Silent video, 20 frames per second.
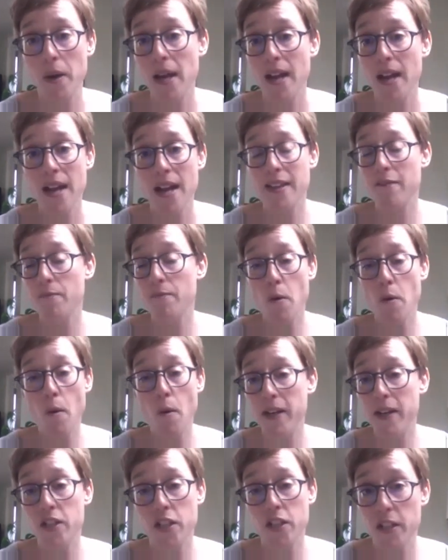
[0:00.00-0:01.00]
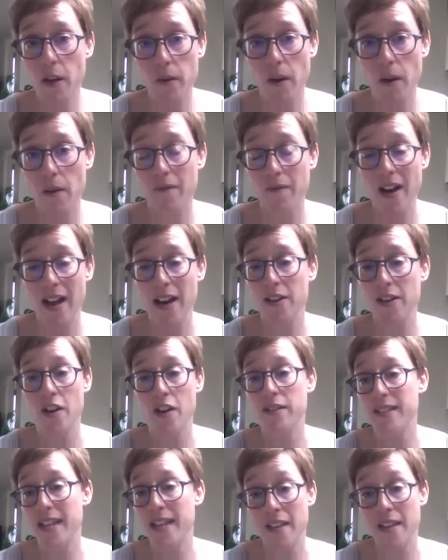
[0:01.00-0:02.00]
They've probably just sewn up
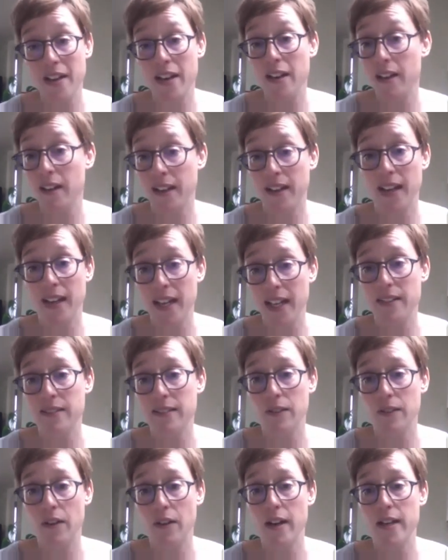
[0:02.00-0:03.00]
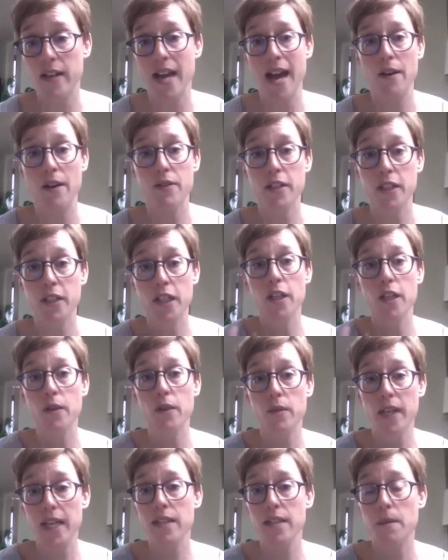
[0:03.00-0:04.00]
Valentine's Day and they're looking at Easter right now. So you
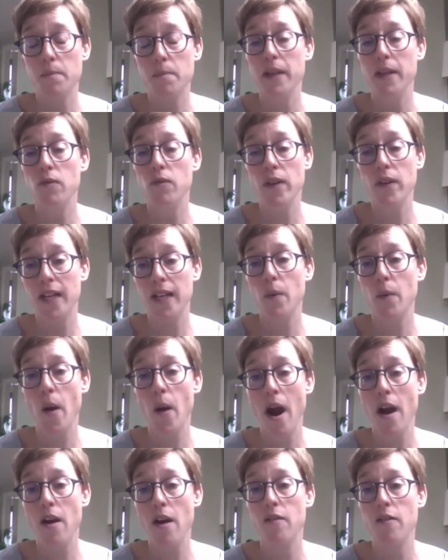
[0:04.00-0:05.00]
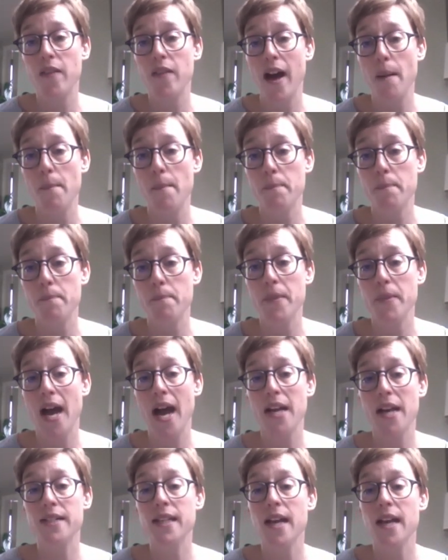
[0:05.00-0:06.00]
need to be really aware of that.
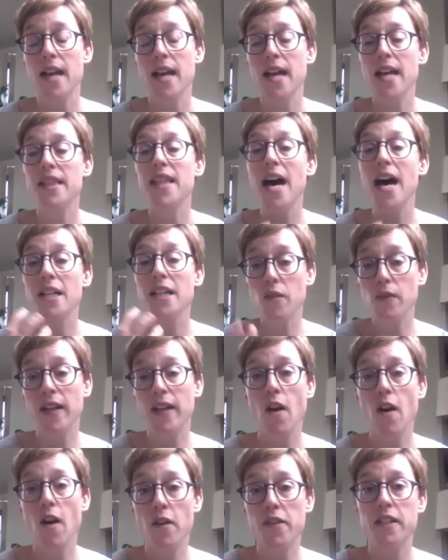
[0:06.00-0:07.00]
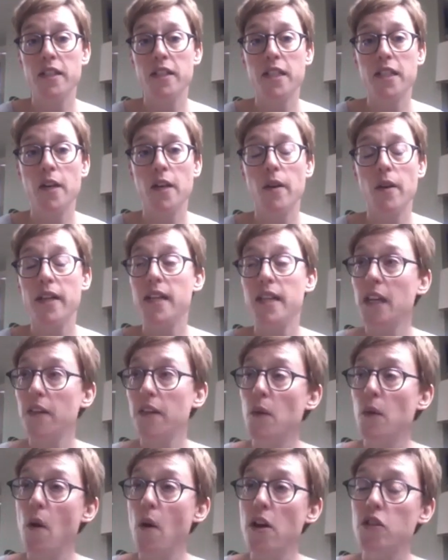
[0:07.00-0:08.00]
And that's a really hard thing to do. And I think if
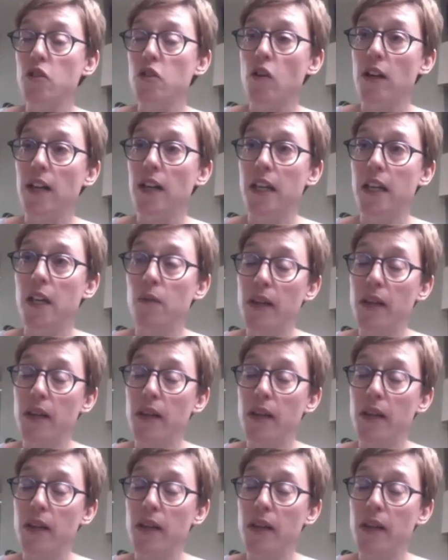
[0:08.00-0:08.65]
you are struggling, you need to